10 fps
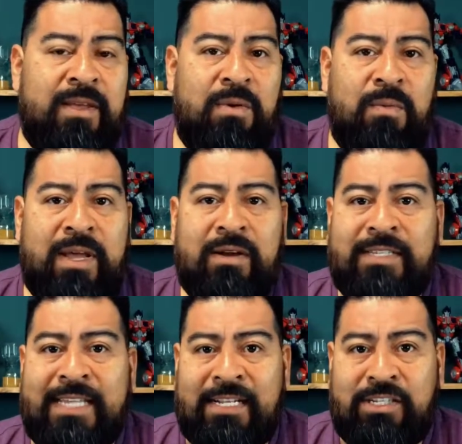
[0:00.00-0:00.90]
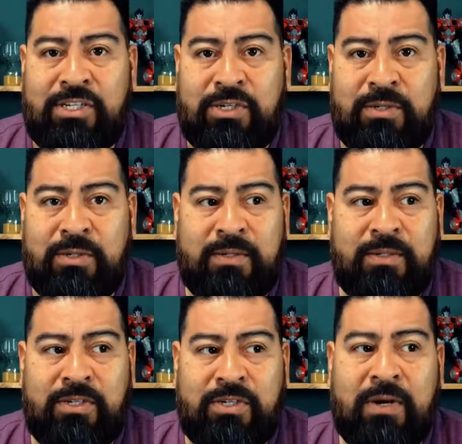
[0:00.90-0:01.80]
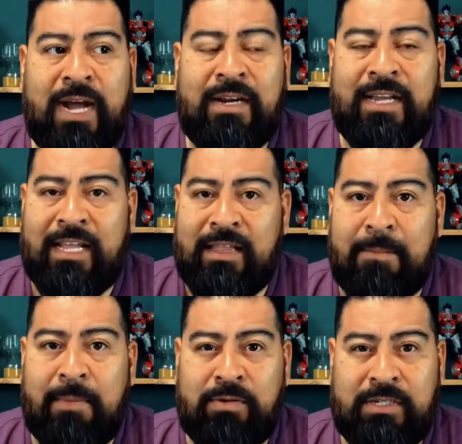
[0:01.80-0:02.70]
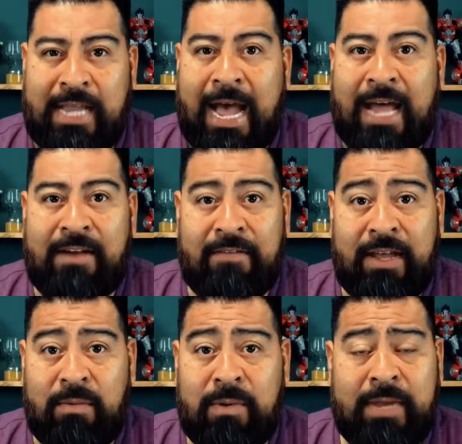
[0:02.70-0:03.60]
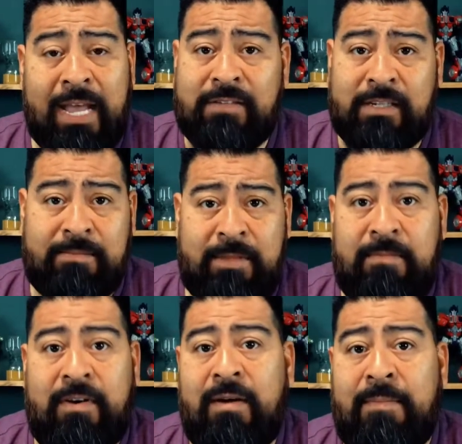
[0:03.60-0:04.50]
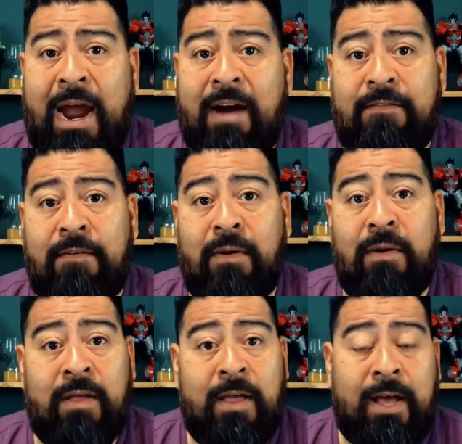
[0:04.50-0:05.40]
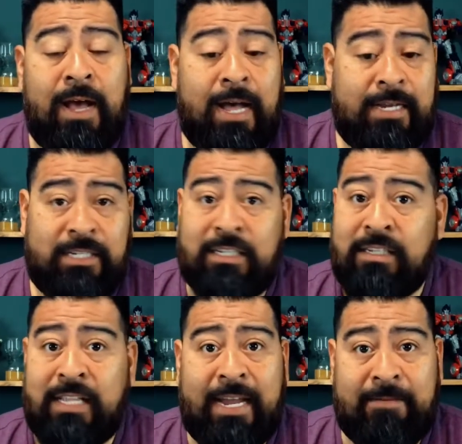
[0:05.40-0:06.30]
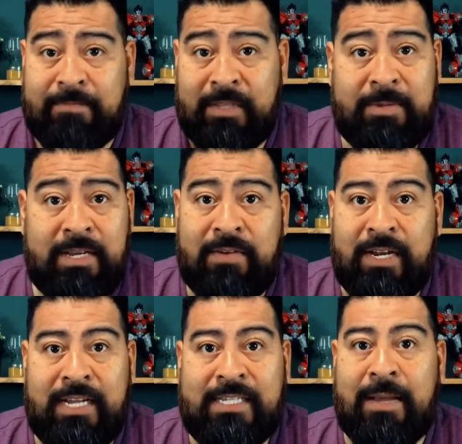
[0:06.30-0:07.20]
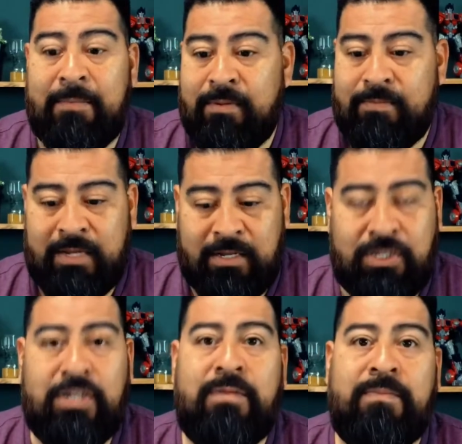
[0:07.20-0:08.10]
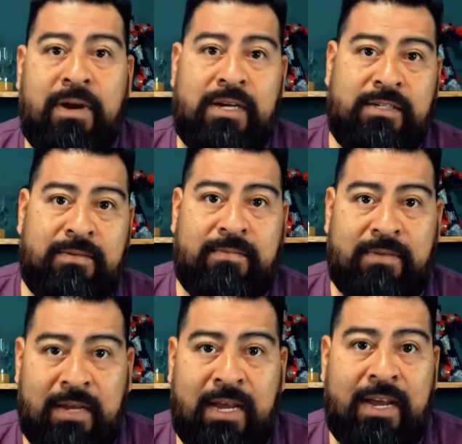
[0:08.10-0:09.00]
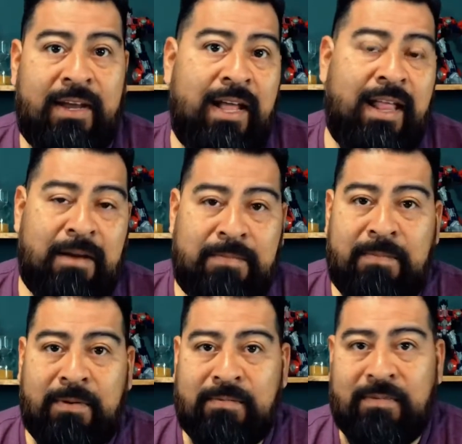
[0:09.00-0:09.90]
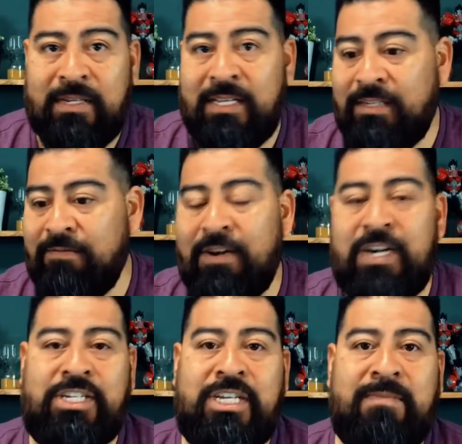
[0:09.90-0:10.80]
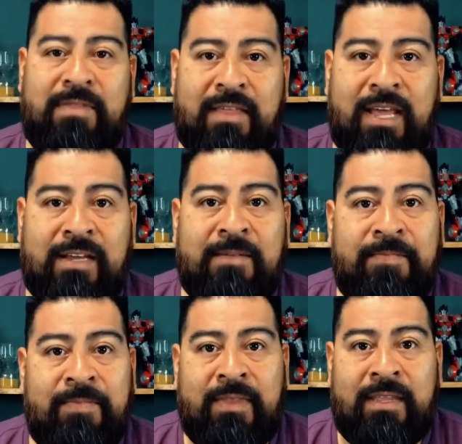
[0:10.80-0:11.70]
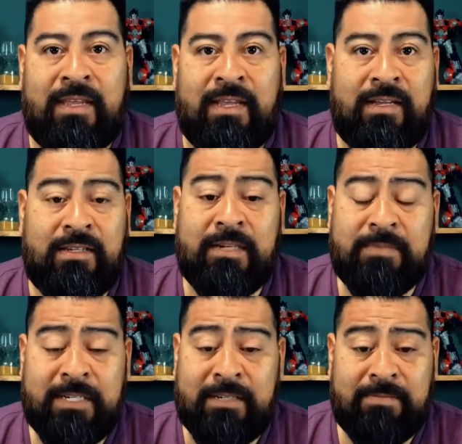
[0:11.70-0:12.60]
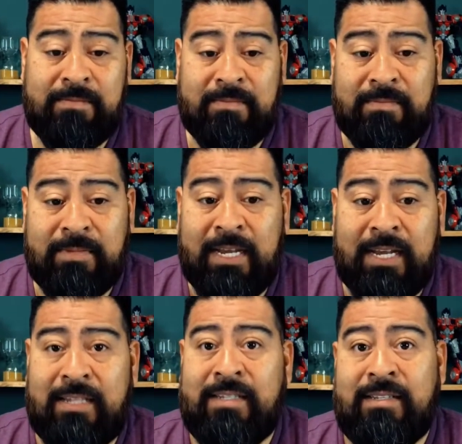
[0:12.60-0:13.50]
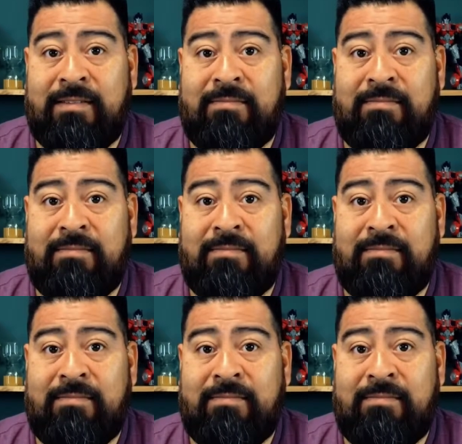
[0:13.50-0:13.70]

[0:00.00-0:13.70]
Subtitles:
we don't tend to try to get the most out of it when we have something very powerful. Just like, let me give you an example, a toothbrush. Okay? A lot of people, it's a very cheap thing, and sometimes because